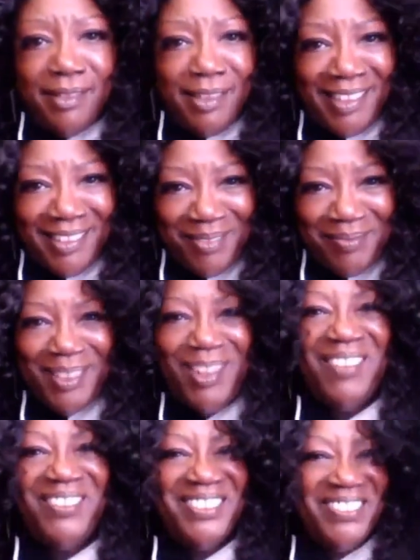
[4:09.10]
cut a little bit
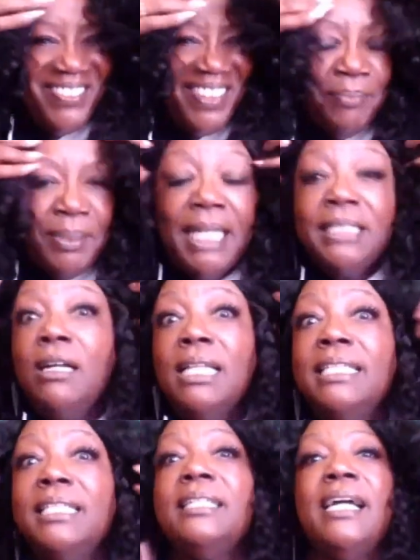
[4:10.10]
off in the front, but that's all
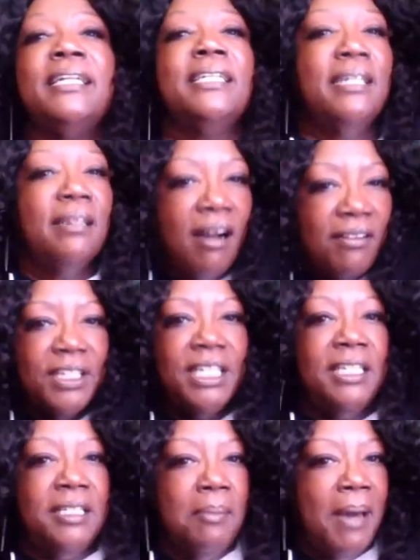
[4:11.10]
I did. I didn't cut off
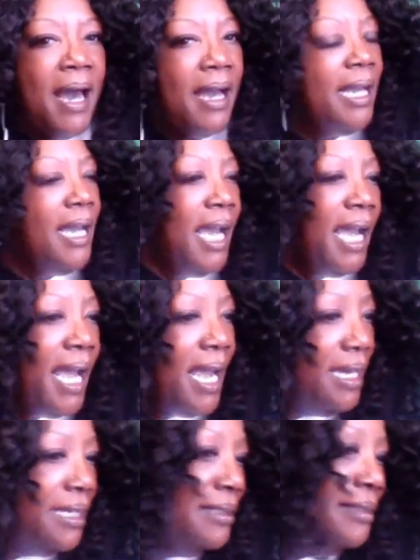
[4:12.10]
any in the back.
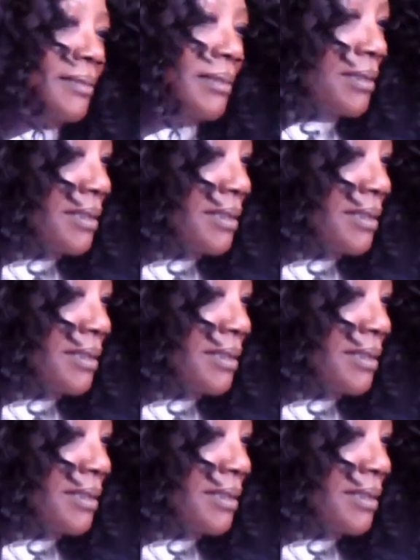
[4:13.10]
And